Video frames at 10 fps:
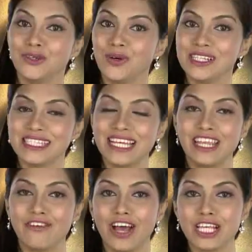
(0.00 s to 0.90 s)
Google
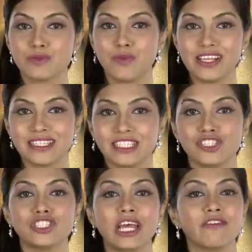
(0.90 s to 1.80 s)
Senior Vice President
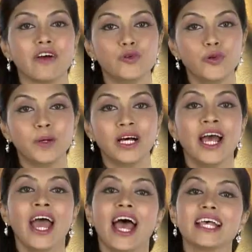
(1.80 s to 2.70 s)
Jeff Huber
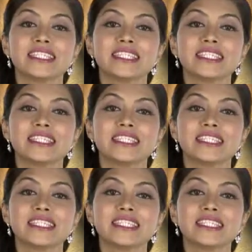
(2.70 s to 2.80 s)
has